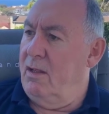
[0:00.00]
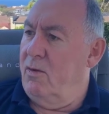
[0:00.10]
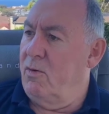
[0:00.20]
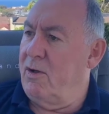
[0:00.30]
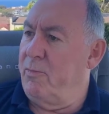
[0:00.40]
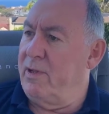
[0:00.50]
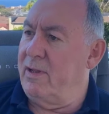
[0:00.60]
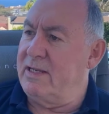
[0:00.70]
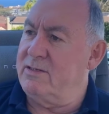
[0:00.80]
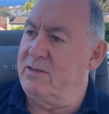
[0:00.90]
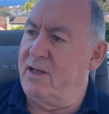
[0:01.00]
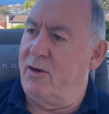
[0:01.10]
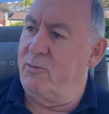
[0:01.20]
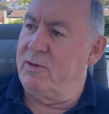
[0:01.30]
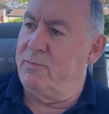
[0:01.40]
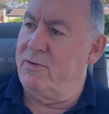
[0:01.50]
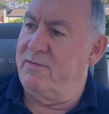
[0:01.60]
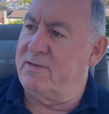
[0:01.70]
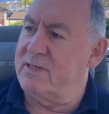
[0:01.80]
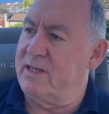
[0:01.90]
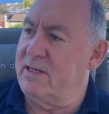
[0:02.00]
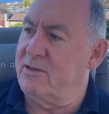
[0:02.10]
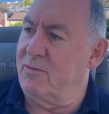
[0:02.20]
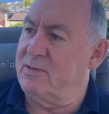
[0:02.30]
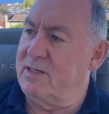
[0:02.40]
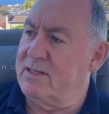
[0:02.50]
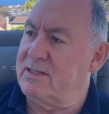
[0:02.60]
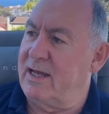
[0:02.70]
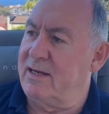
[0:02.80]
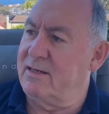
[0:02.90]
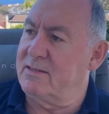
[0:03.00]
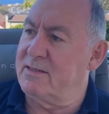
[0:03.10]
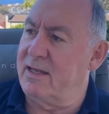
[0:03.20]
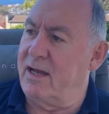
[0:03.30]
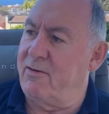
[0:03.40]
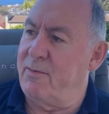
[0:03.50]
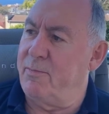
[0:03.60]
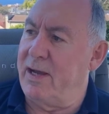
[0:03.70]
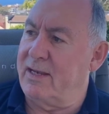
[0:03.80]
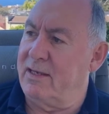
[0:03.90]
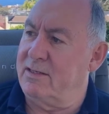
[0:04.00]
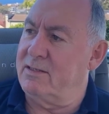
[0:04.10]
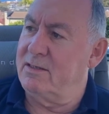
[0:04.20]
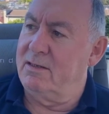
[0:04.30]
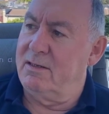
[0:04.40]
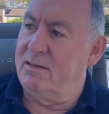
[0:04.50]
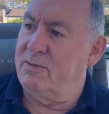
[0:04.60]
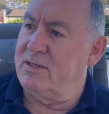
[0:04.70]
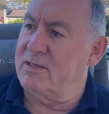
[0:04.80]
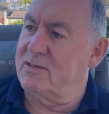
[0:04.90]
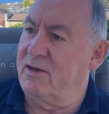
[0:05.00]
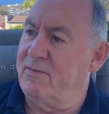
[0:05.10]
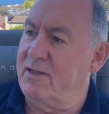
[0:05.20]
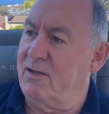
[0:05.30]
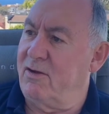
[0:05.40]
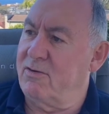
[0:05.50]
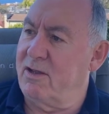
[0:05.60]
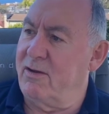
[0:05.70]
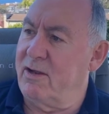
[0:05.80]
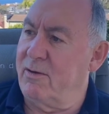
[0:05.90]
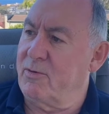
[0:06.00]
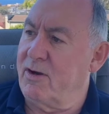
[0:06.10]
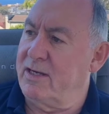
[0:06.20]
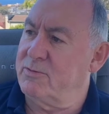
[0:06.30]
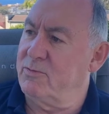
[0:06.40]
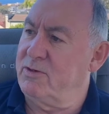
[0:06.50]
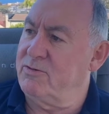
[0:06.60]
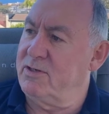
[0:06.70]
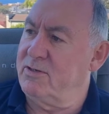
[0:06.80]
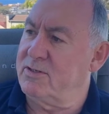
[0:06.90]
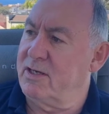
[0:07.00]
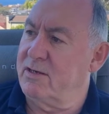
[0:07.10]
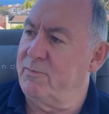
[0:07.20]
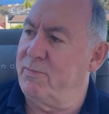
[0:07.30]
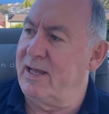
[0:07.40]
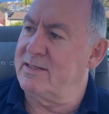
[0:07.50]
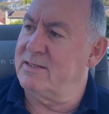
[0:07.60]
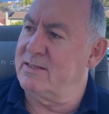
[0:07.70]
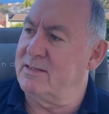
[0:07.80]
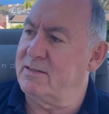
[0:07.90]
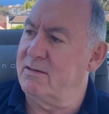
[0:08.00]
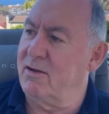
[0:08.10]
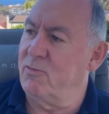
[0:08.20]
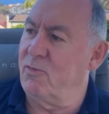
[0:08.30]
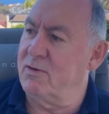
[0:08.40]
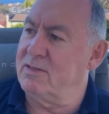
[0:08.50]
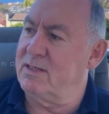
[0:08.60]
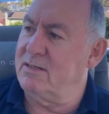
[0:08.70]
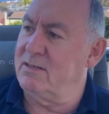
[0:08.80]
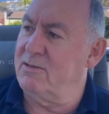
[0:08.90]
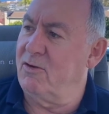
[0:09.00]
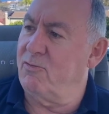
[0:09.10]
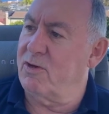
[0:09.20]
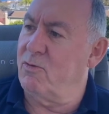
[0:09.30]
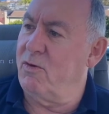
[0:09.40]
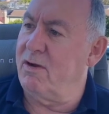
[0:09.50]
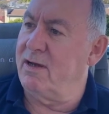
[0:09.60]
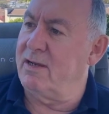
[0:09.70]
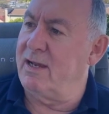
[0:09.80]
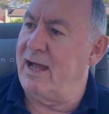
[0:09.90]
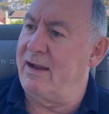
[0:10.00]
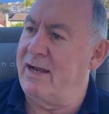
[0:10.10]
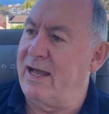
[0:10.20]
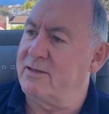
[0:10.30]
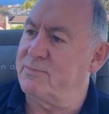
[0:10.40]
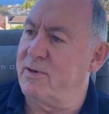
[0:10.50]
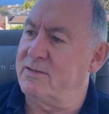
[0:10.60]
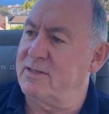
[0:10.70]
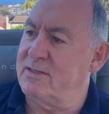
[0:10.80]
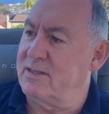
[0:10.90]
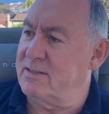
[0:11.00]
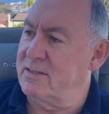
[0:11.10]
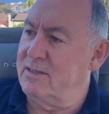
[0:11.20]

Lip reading: Well, Bill, as you know, we had previously adopted a standard CRM package. We discovered that ongoing upgrades were introducing complexities unwanted and not required in our in-house processes.